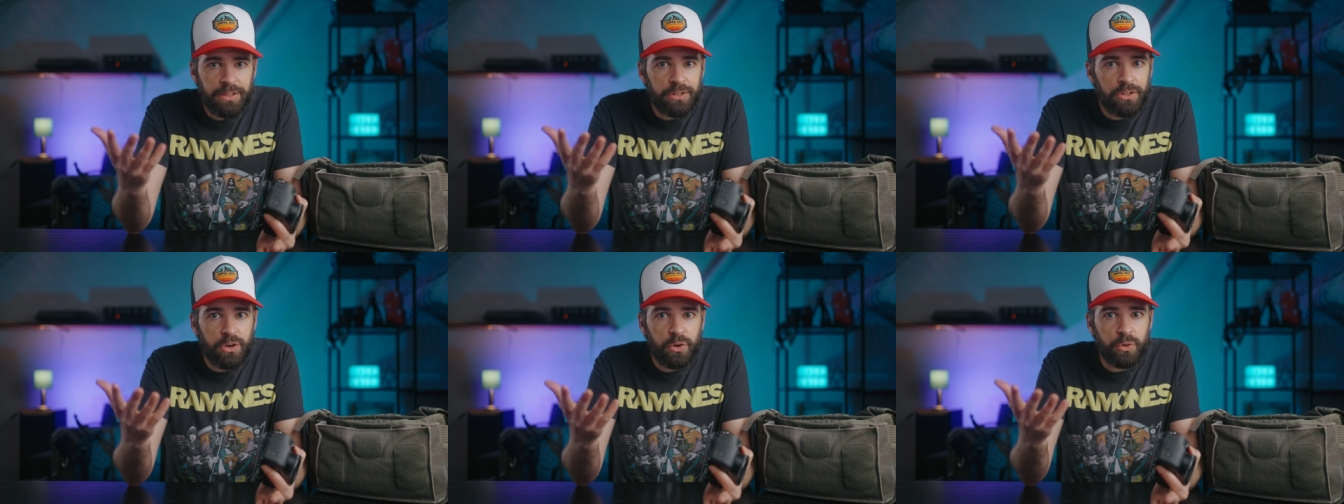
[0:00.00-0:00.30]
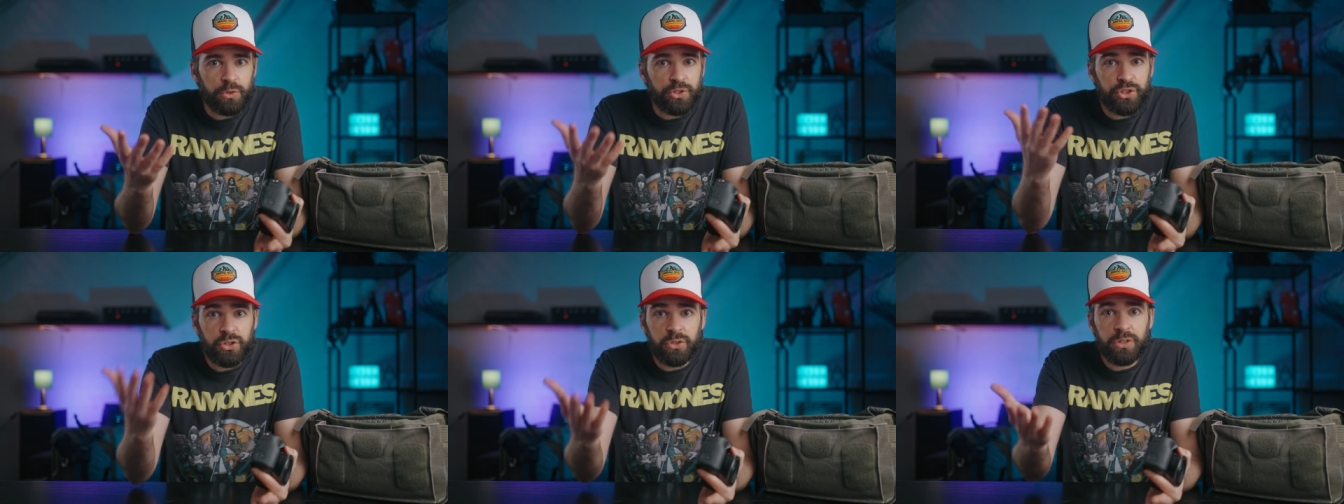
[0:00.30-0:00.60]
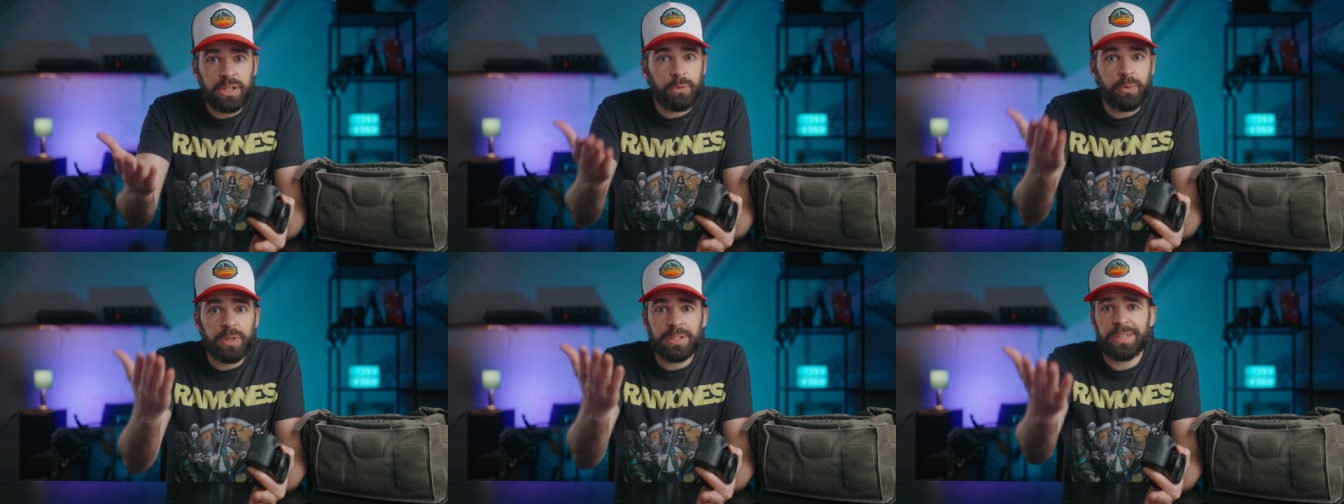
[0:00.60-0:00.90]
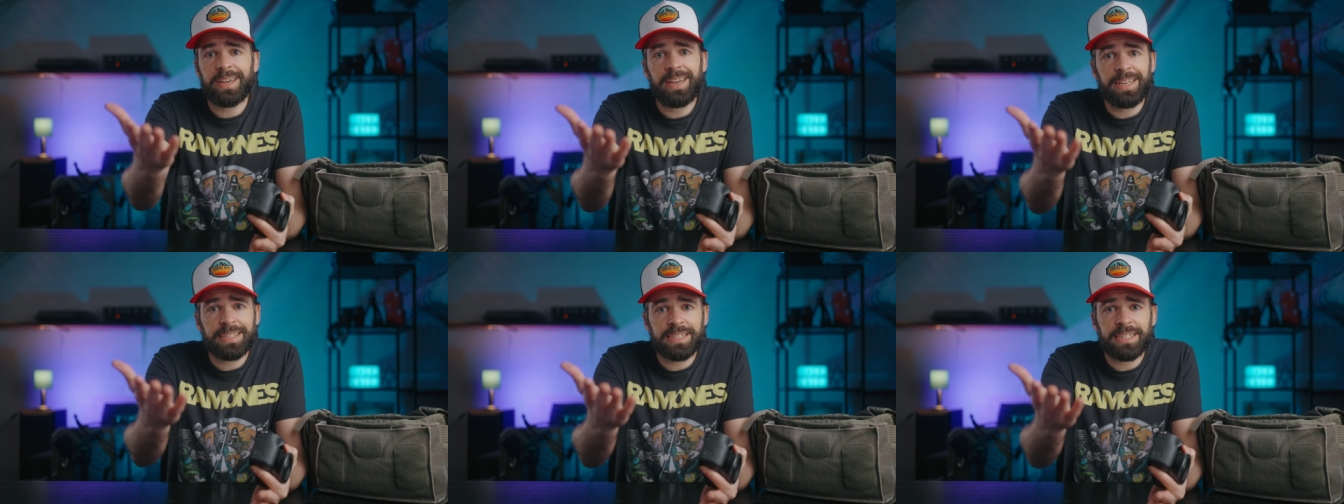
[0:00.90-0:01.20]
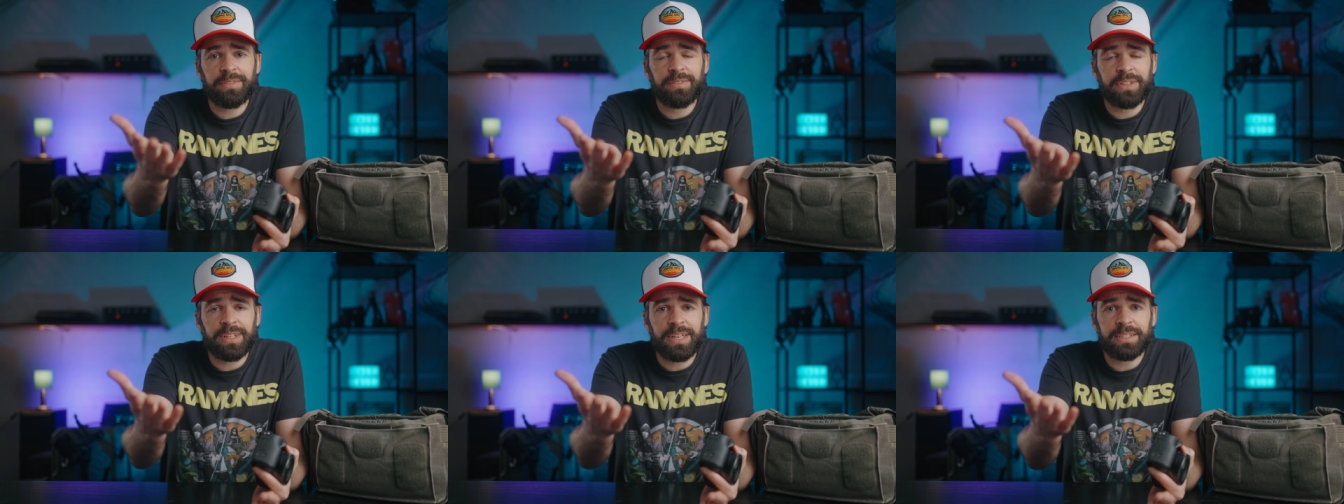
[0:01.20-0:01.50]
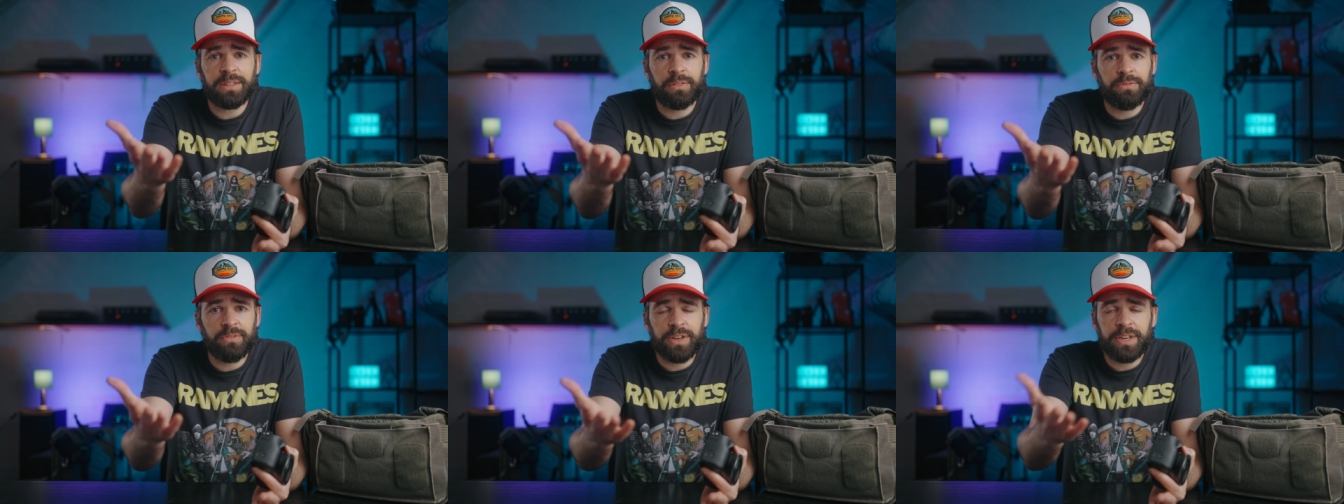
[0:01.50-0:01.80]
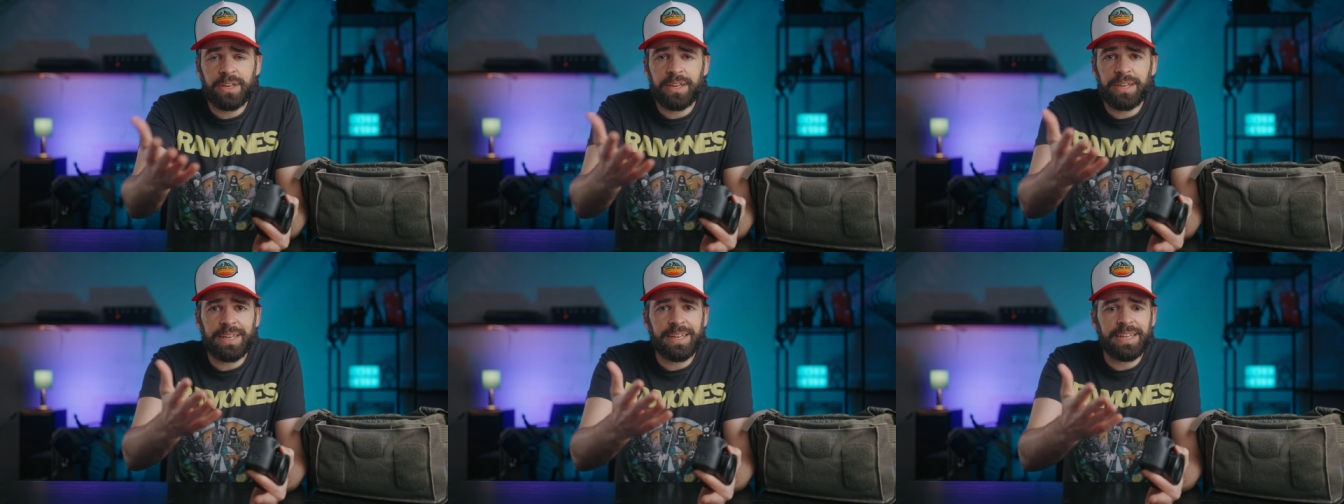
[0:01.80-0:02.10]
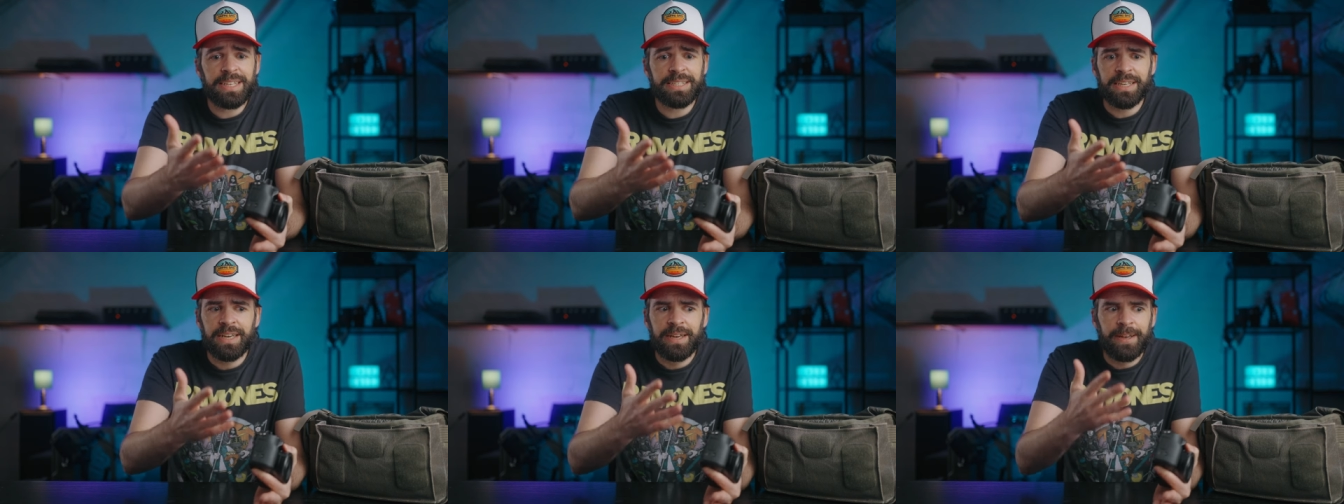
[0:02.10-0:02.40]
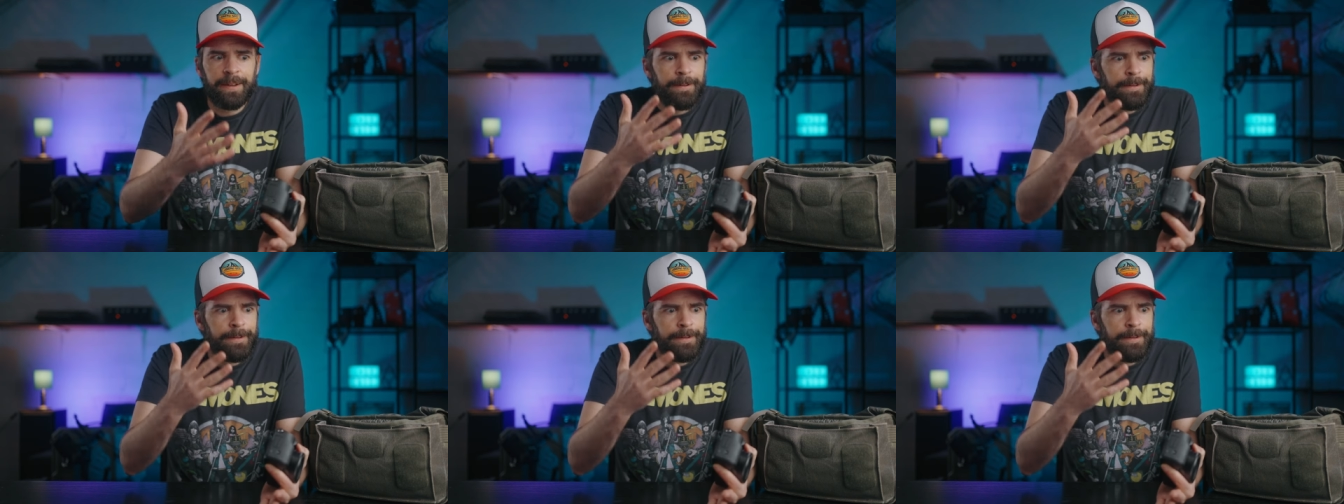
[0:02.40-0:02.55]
don't know, shooting with the a7 S3 is